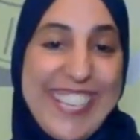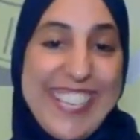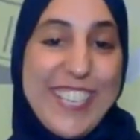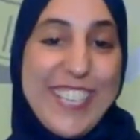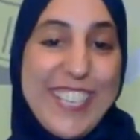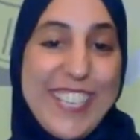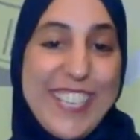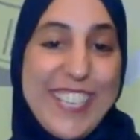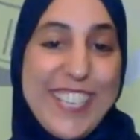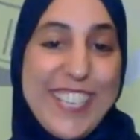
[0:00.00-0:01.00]

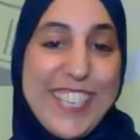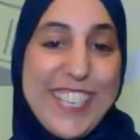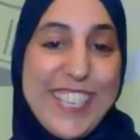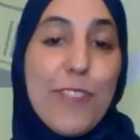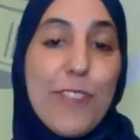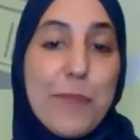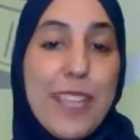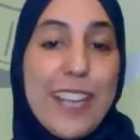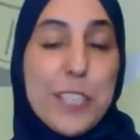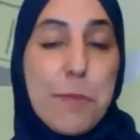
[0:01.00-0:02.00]
So from
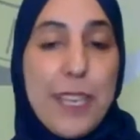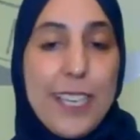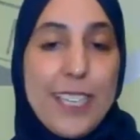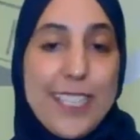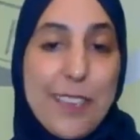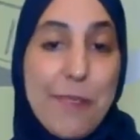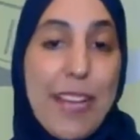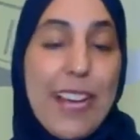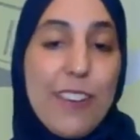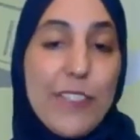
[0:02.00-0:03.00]
the experience that we
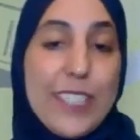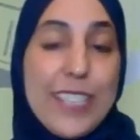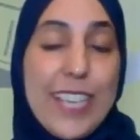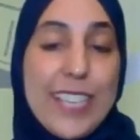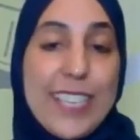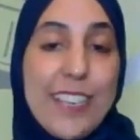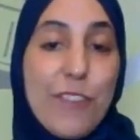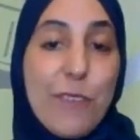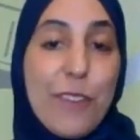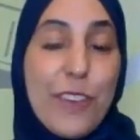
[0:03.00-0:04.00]
have is that if
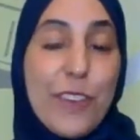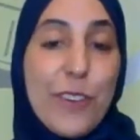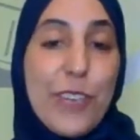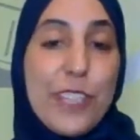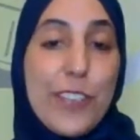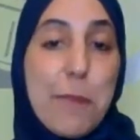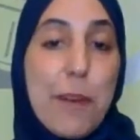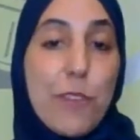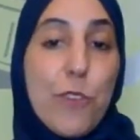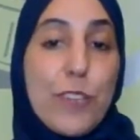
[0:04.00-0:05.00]
it's not about
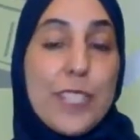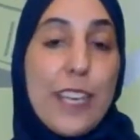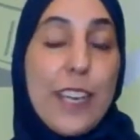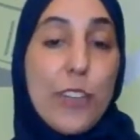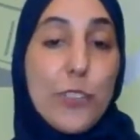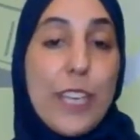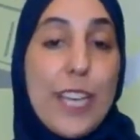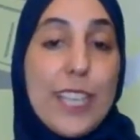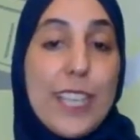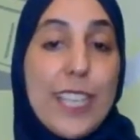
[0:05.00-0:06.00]
focusing on how to
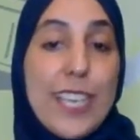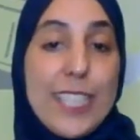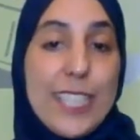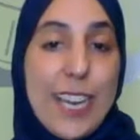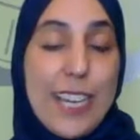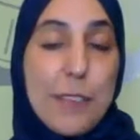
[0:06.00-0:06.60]
get the kids right,